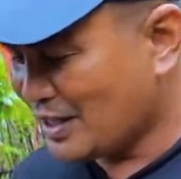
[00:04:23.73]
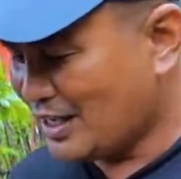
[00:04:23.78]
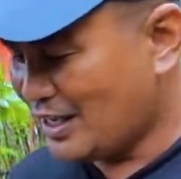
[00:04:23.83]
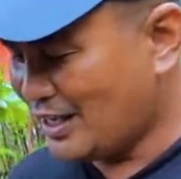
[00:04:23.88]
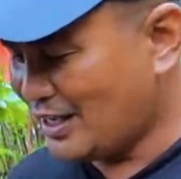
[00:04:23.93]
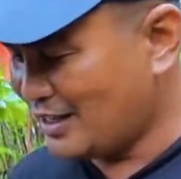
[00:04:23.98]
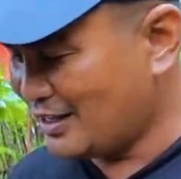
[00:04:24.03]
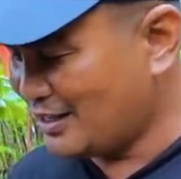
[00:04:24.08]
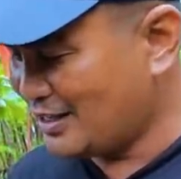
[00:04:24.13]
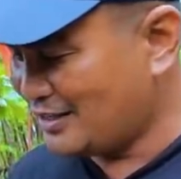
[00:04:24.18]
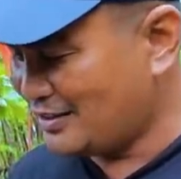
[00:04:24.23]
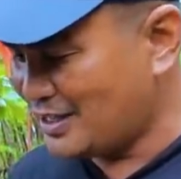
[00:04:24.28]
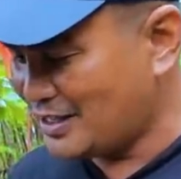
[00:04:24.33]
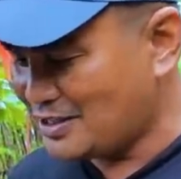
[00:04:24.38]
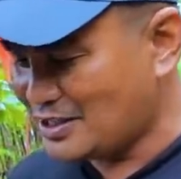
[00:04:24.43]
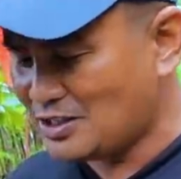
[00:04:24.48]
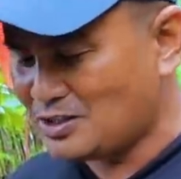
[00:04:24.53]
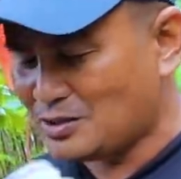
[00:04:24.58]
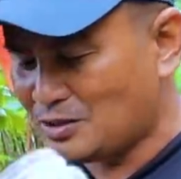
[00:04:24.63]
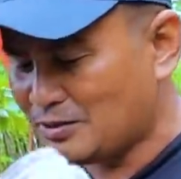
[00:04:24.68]
And
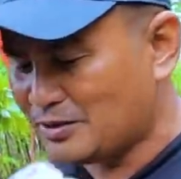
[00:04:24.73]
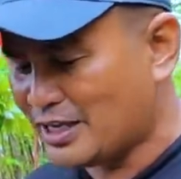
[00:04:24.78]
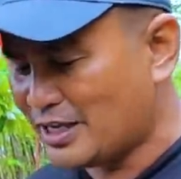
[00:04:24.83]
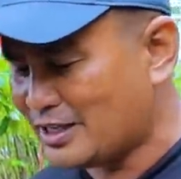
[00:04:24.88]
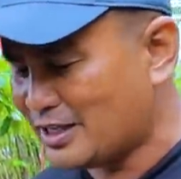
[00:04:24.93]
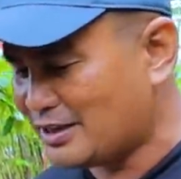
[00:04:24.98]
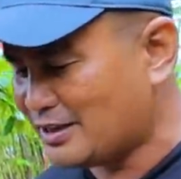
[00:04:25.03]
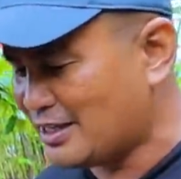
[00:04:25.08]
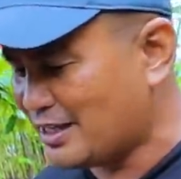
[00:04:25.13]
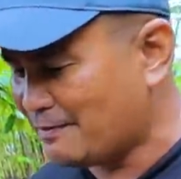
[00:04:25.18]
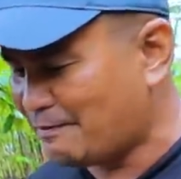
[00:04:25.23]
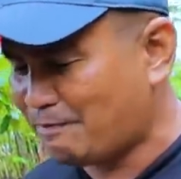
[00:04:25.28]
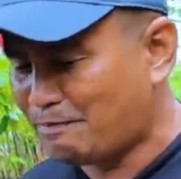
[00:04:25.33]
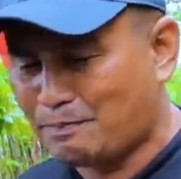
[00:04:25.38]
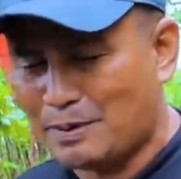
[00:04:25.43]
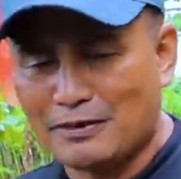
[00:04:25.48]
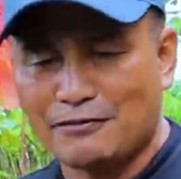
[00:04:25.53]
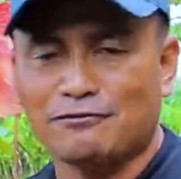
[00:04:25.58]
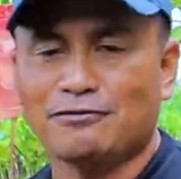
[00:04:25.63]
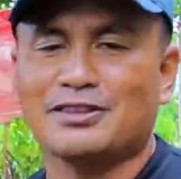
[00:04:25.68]
this is already the
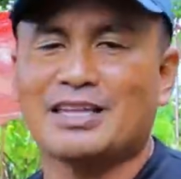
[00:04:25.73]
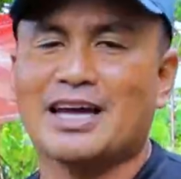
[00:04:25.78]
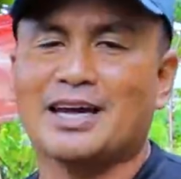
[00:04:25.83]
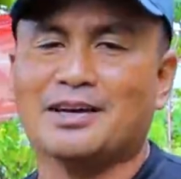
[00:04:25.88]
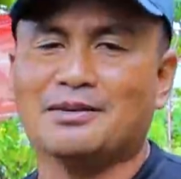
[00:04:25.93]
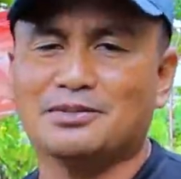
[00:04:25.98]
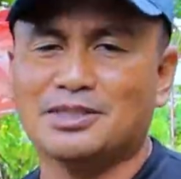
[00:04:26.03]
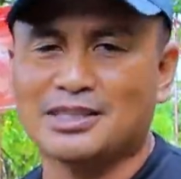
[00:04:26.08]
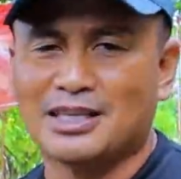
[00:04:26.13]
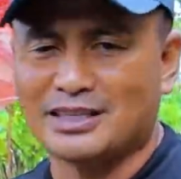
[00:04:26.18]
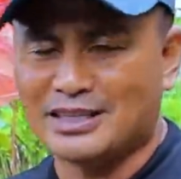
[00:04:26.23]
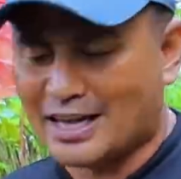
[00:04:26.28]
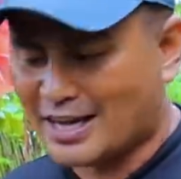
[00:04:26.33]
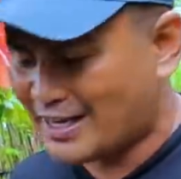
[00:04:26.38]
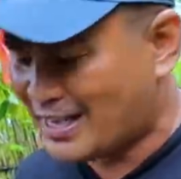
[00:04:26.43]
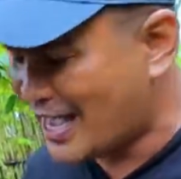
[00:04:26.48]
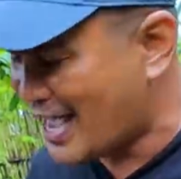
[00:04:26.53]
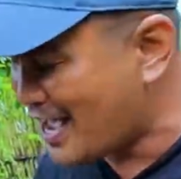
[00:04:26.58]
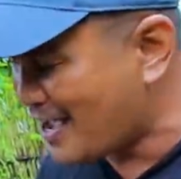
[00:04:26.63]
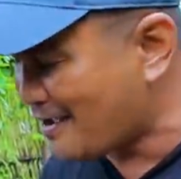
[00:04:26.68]
fifth times that I
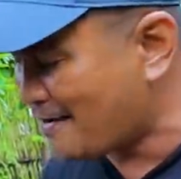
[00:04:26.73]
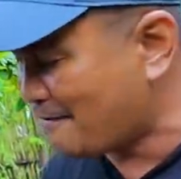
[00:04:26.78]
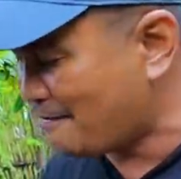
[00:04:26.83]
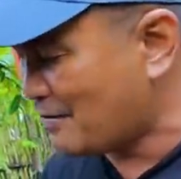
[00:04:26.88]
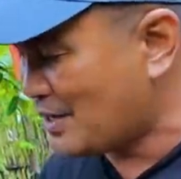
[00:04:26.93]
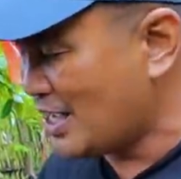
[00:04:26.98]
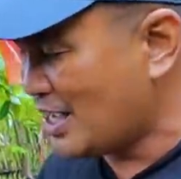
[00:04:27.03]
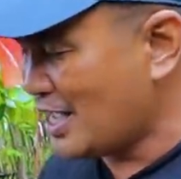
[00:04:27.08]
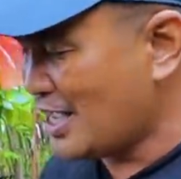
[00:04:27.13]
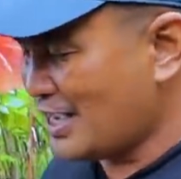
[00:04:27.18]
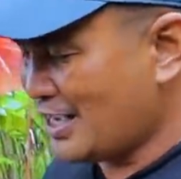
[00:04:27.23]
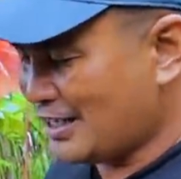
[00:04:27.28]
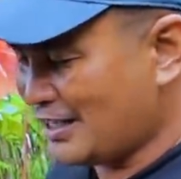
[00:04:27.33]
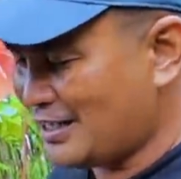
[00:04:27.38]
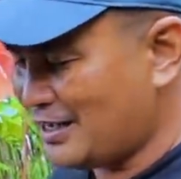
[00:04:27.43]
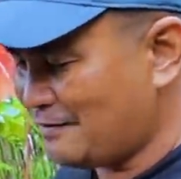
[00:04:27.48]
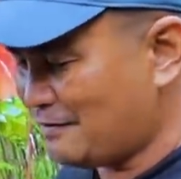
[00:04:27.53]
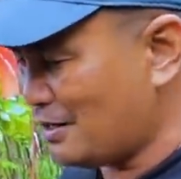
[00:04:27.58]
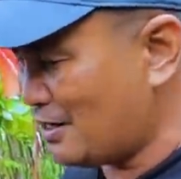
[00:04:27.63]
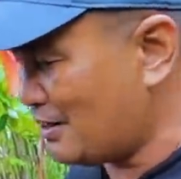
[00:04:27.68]
have
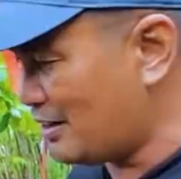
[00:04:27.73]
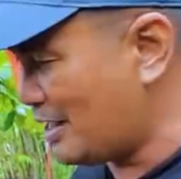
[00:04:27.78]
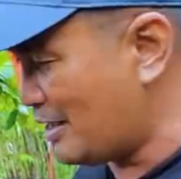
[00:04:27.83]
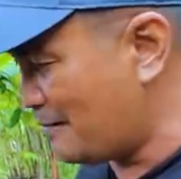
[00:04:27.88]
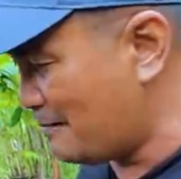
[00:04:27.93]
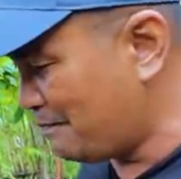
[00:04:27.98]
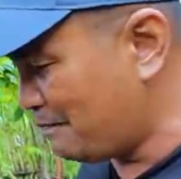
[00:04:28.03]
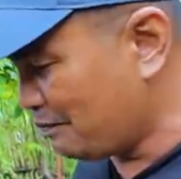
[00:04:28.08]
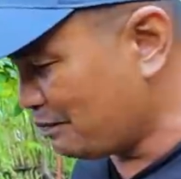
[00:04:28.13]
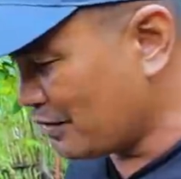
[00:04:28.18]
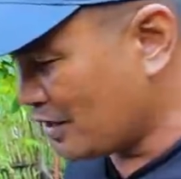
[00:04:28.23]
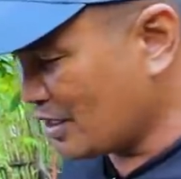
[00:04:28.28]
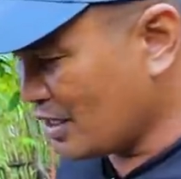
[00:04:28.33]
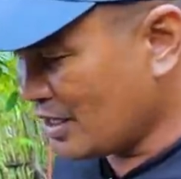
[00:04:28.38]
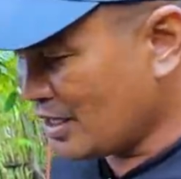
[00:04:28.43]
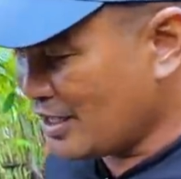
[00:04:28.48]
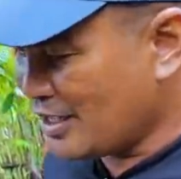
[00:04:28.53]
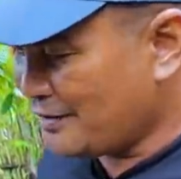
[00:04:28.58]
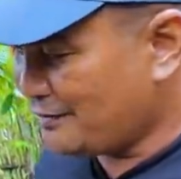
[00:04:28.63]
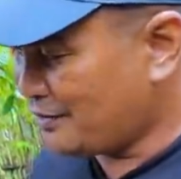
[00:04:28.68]
given them
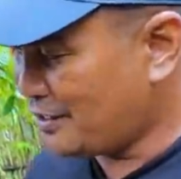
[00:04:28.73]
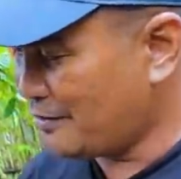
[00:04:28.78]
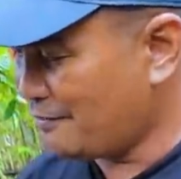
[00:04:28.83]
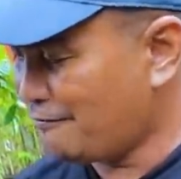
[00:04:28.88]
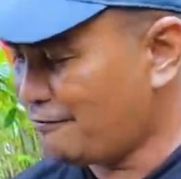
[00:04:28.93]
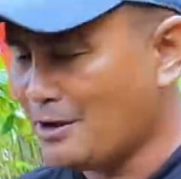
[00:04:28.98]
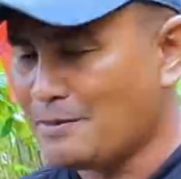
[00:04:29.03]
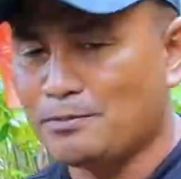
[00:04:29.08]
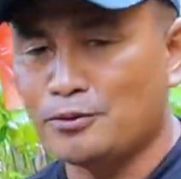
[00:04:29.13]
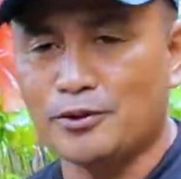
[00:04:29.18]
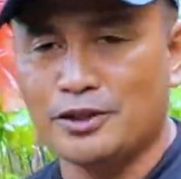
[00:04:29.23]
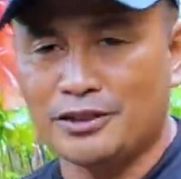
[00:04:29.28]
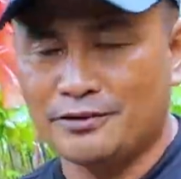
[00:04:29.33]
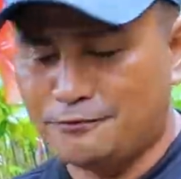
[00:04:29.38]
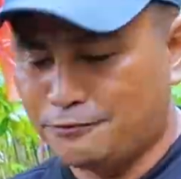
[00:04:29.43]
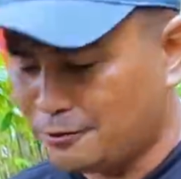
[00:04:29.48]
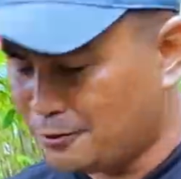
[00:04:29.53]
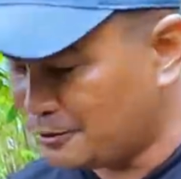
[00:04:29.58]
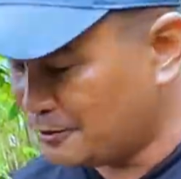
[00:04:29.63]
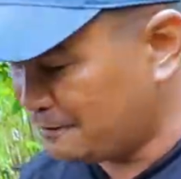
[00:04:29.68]
their favorite
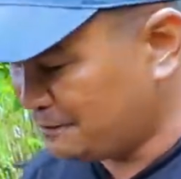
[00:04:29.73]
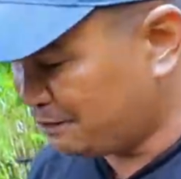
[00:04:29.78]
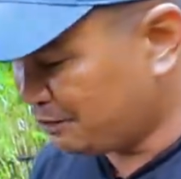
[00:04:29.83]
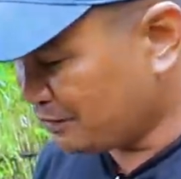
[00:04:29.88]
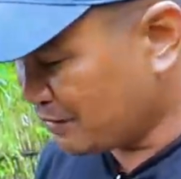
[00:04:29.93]
food.